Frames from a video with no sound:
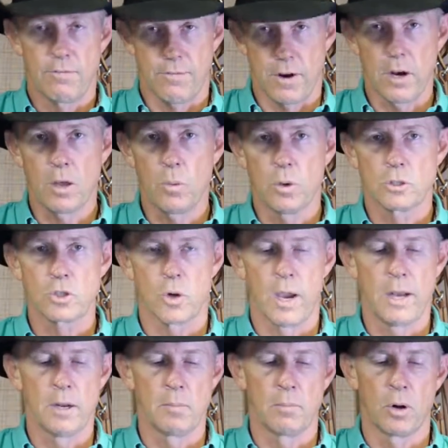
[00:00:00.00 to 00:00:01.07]
fairly well
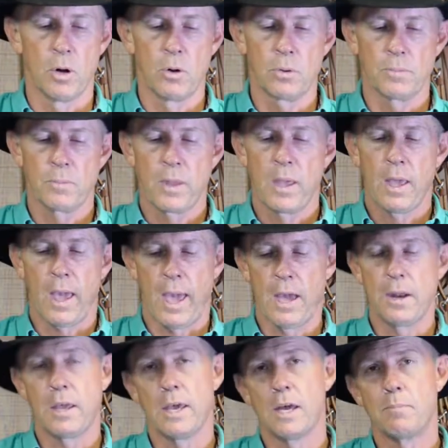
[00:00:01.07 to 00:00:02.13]
trained and broke,
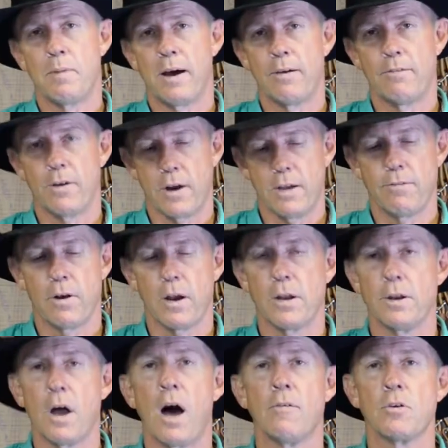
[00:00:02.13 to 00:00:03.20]
and again by very,
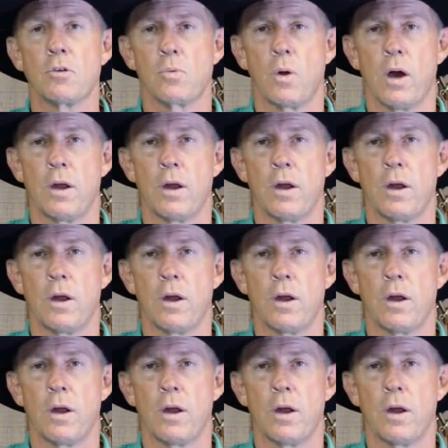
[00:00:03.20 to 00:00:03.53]
very novice